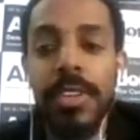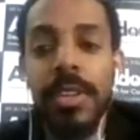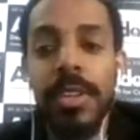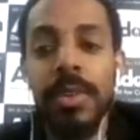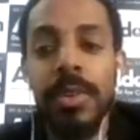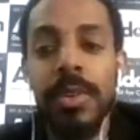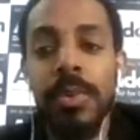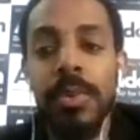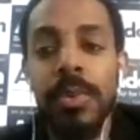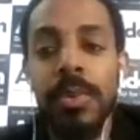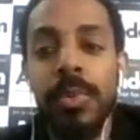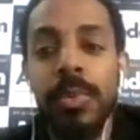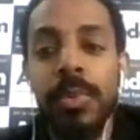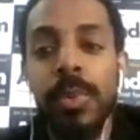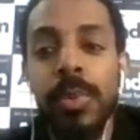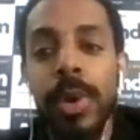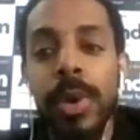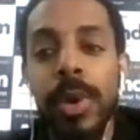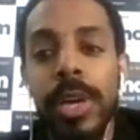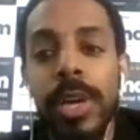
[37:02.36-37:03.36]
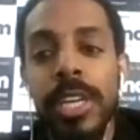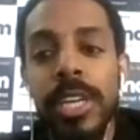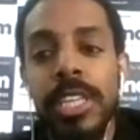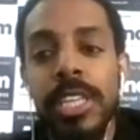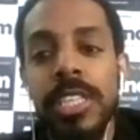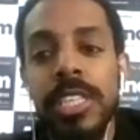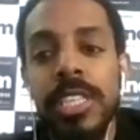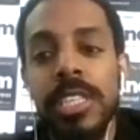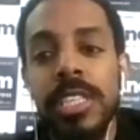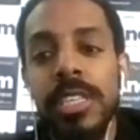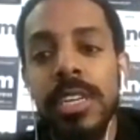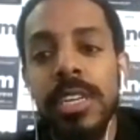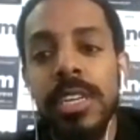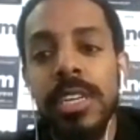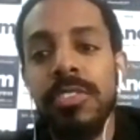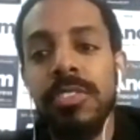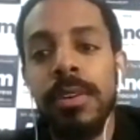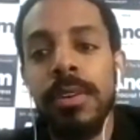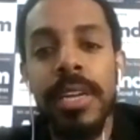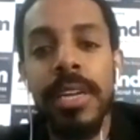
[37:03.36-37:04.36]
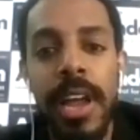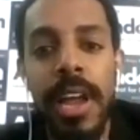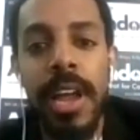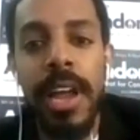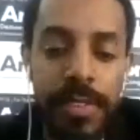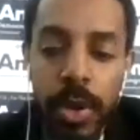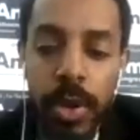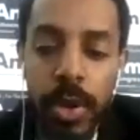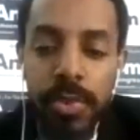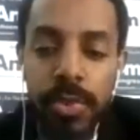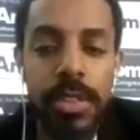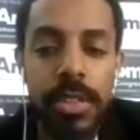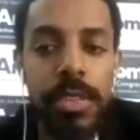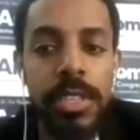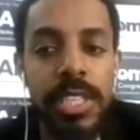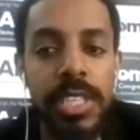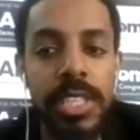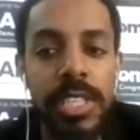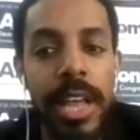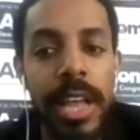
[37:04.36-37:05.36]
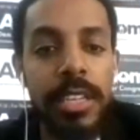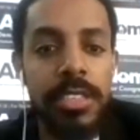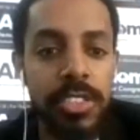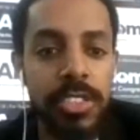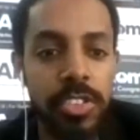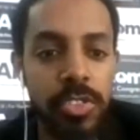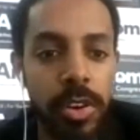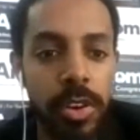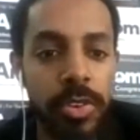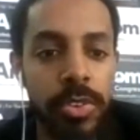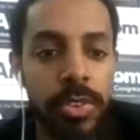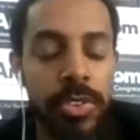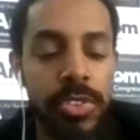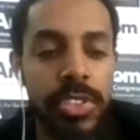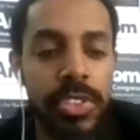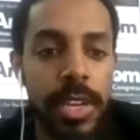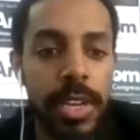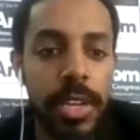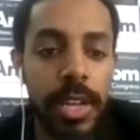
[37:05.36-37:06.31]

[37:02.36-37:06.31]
Westchester my entire life, knows the challenges, the struggles